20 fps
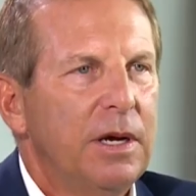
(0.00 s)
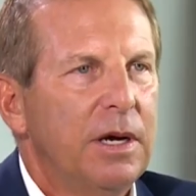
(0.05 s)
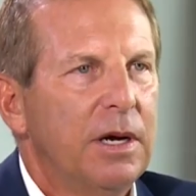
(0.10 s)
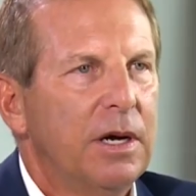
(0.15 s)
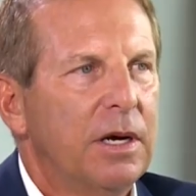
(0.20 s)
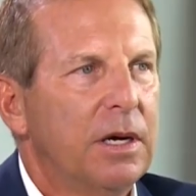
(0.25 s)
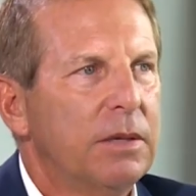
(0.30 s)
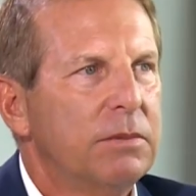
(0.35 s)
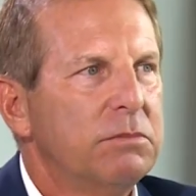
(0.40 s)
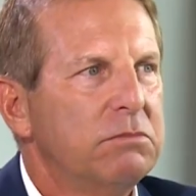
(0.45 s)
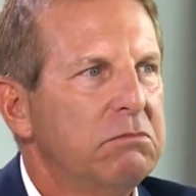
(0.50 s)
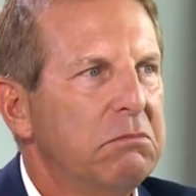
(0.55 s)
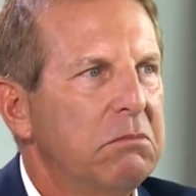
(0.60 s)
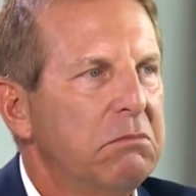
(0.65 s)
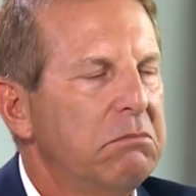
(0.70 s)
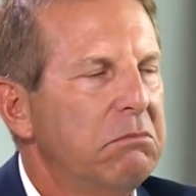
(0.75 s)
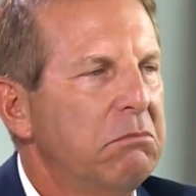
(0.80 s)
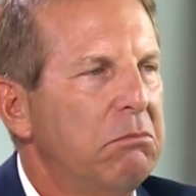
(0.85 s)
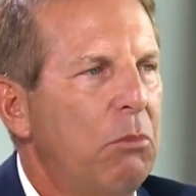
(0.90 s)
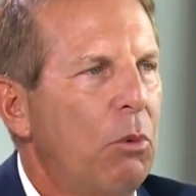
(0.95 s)

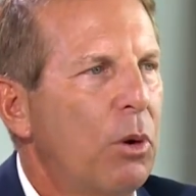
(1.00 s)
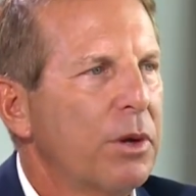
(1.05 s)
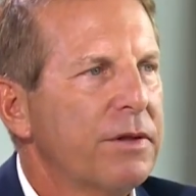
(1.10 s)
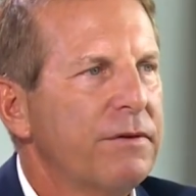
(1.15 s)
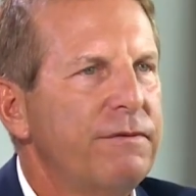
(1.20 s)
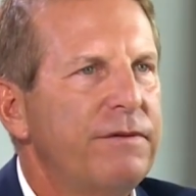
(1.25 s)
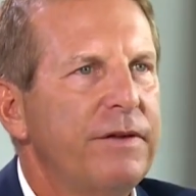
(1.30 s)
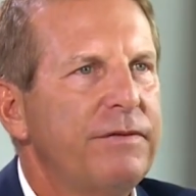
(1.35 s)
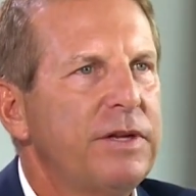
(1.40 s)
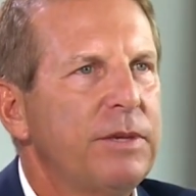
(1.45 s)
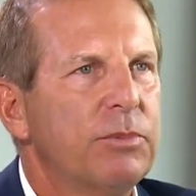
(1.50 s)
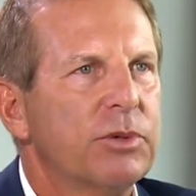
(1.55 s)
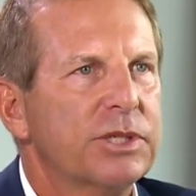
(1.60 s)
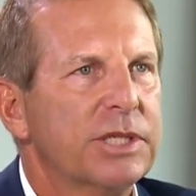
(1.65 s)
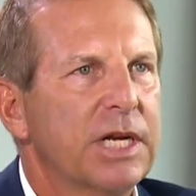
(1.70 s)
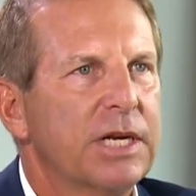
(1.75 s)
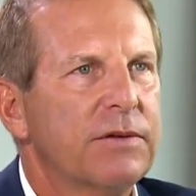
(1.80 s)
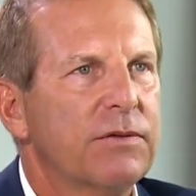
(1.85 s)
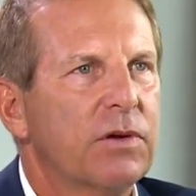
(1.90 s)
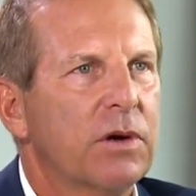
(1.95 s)
More than
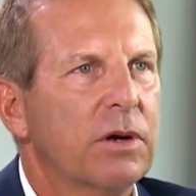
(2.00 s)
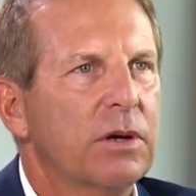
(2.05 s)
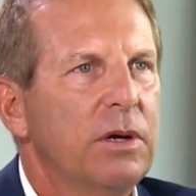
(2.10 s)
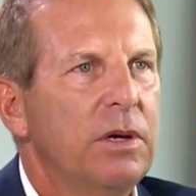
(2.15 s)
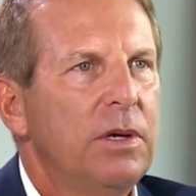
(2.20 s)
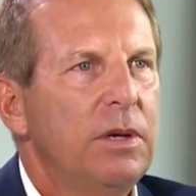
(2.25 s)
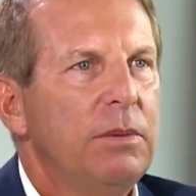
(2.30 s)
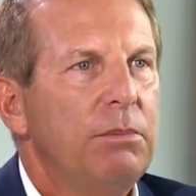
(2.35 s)
50% of our